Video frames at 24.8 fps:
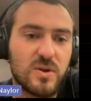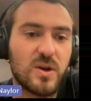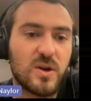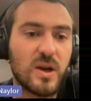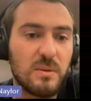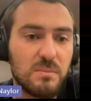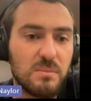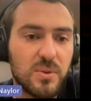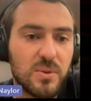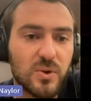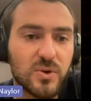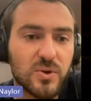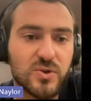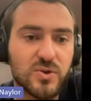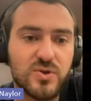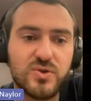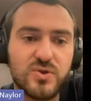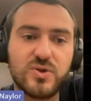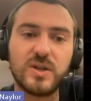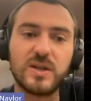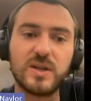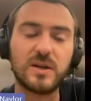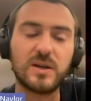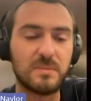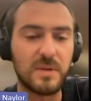an important
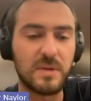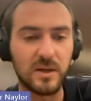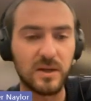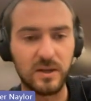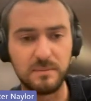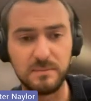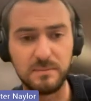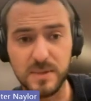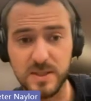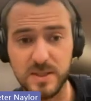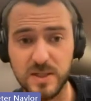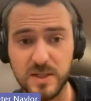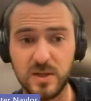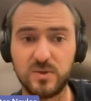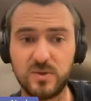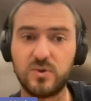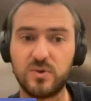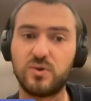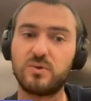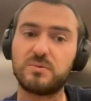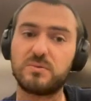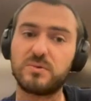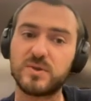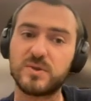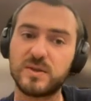trick about implicit
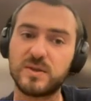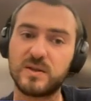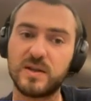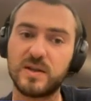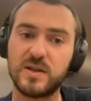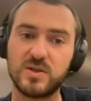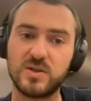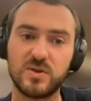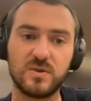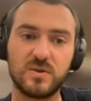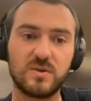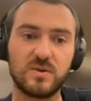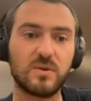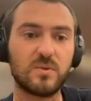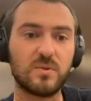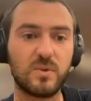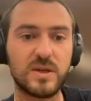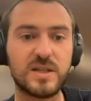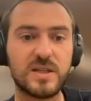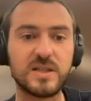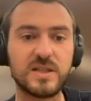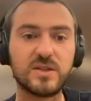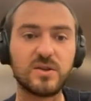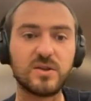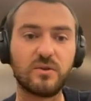neurorepresentation,
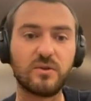which is the